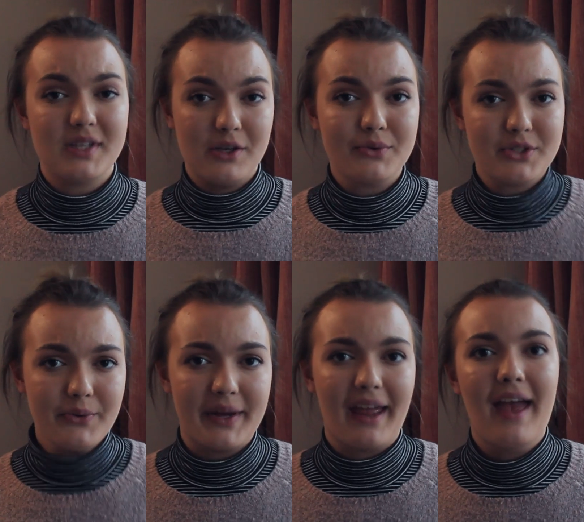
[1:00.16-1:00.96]
that you're
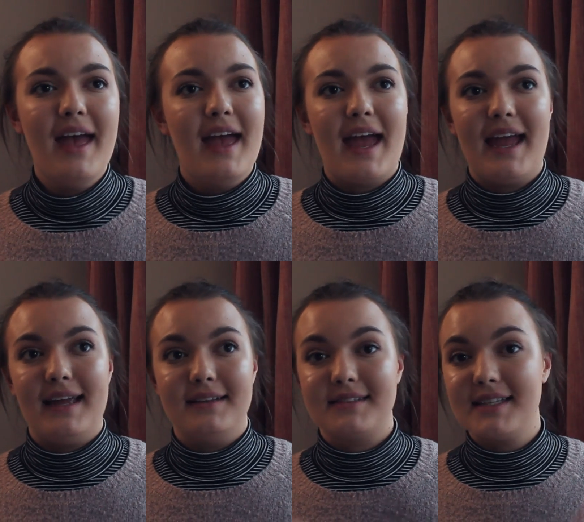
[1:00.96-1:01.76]
doing
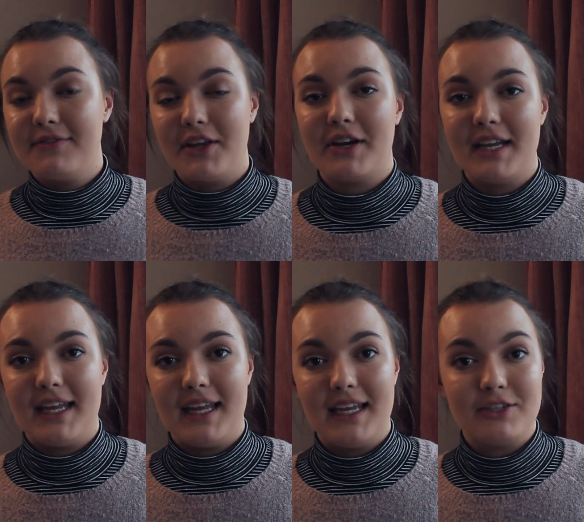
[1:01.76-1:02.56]
and see if there are
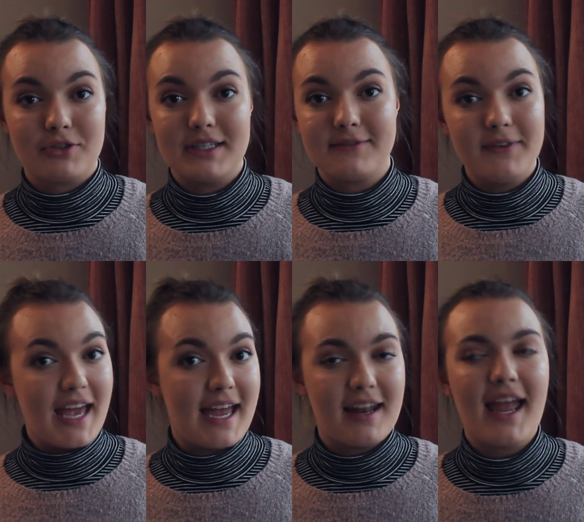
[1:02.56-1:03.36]
any entries for that.